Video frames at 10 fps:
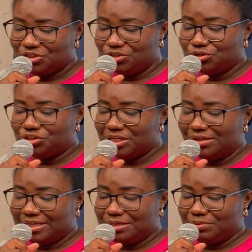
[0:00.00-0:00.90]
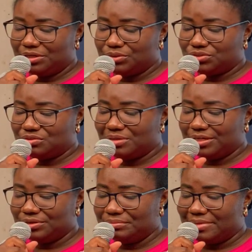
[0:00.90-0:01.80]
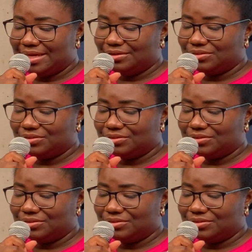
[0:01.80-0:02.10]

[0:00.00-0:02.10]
'You shall keep close to my young men